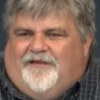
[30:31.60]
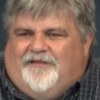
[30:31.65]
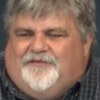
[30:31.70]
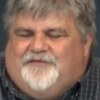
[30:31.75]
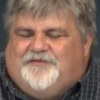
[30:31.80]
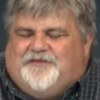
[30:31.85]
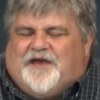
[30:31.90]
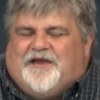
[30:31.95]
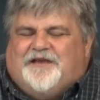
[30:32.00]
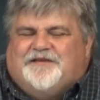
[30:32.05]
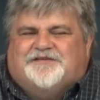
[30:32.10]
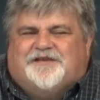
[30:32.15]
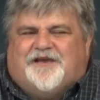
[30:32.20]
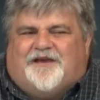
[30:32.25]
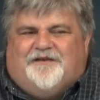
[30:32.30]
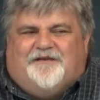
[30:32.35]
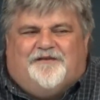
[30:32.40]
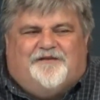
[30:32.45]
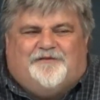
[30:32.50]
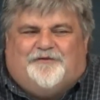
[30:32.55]
They
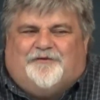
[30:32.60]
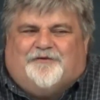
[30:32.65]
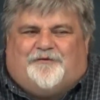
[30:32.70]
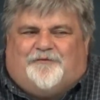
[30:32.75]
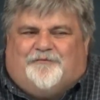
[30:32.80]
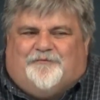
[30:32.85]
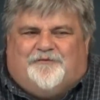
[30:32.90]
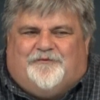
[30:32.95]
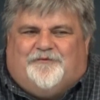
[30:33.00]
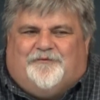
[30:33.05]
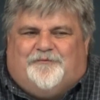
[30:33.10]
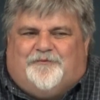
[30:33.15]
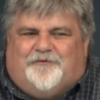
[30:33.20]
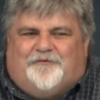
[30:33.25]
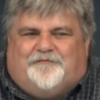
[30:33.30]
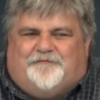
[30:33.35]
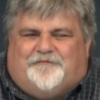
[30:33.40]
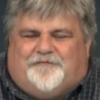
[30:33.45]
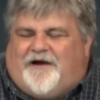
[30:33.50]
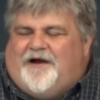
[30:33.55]
said, Look, we're
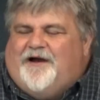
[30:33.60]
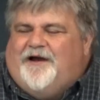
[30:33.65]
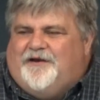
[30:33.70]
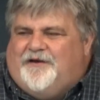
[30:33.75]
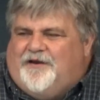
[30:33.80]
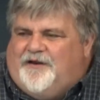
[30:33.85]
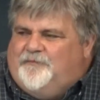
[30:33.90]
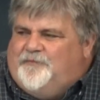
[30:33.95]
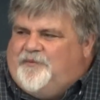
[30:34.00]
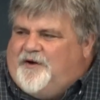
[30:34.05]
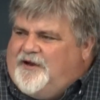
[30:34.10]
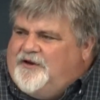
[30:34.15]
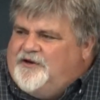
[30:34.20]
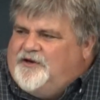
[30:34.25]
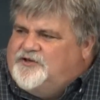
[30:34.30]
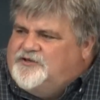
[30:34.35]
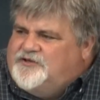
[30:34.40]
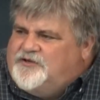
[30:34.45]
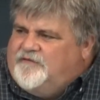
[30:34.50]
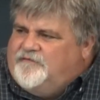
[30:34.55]
fine in
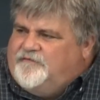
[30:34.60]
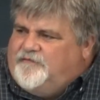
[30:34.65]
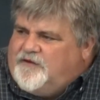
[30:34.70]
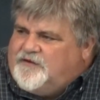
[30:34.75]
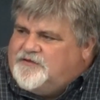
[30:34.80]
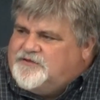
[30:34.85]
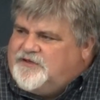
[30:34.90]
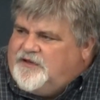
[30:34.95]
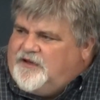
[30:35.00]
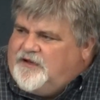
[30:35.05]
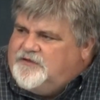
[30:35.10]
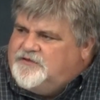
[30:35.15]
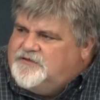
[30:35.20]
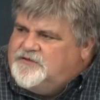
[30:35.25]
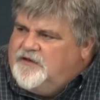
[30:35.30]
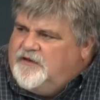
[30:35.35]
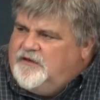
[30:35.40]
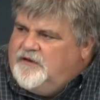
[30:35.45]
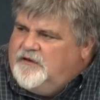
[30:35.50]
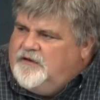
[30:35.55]
bondage to the
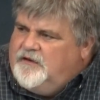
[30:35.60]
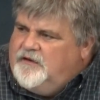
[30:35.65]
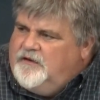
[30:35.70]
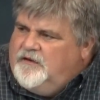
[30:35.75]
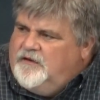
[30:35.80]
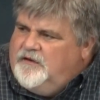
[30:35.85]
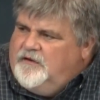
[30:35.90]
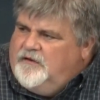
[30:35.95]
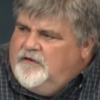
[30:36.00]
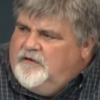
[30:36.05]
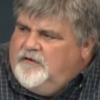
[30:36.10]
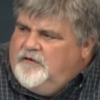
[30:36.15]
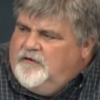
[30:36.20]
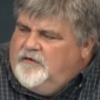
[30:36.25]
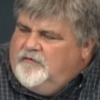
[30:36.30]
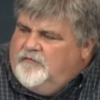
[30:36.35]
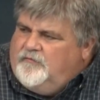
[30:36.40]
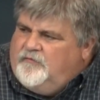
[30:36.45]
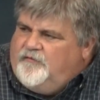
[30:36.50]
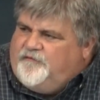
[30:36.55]
Philistines.
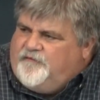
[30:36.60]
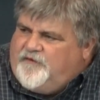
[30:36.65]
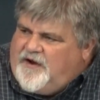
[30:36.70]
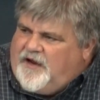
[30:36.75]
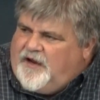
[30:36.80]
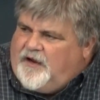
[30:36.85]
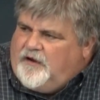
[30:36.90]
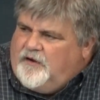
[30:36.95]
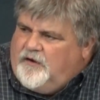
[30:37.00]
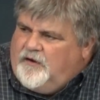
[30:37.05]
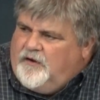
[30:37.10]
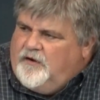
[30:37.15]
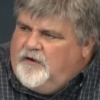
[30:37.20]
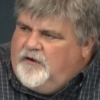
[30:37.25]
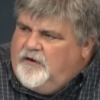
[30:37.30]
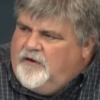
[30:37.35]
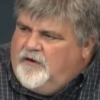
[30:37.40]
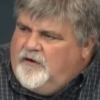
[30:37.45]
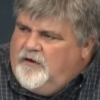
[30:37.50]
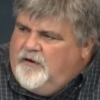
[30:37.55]
We're fine.
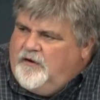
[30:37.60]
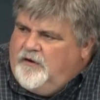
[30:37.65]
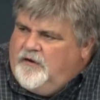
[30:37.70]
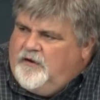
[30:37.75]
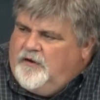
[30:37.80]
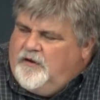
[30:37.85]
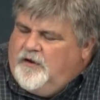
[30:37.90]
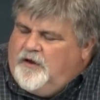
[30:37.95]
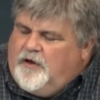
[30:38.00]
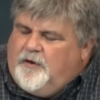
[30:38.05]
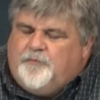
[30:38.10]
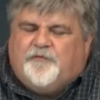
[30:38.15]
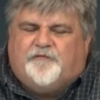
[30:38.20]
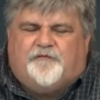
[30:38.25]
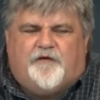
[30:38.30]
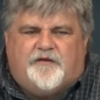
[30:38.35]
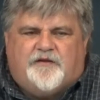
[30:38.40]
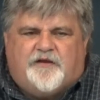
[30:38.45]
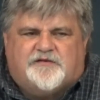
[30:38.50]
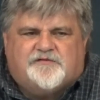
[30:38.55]
I'm
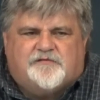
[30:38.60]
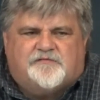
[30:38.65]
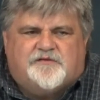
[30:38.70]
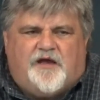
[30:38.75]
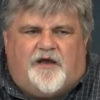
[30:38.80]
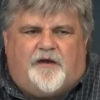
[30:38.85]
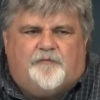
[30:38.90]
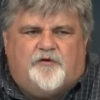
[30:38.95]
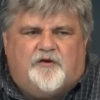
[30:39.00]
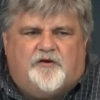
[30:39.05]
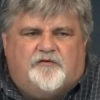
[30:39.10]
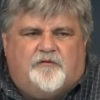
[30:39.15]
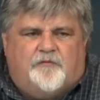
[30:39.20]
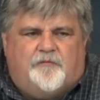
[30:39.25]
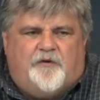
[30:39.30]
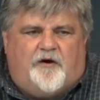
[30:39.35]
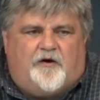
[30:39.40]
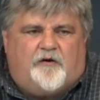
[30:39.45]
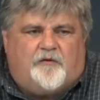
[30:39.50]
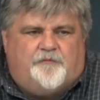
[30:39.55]
afraid that's what's happening to
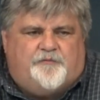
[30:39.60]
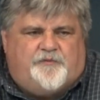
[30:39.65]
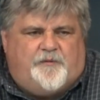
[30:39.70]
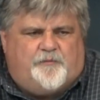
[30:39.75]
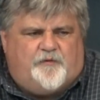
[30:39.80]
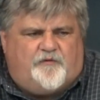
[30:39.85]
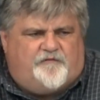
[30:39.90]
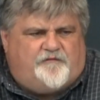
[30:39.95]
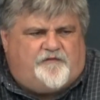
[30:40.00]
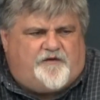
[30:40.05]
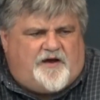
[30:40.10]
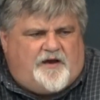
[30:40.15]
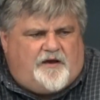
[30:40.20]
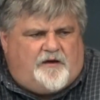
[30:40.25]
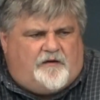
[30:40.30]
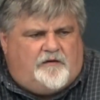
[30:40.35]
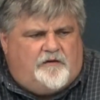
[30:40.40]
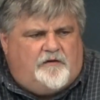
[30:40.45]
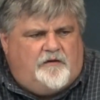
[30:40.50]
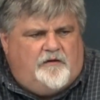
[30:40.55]
America. People are
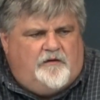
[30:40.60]
fine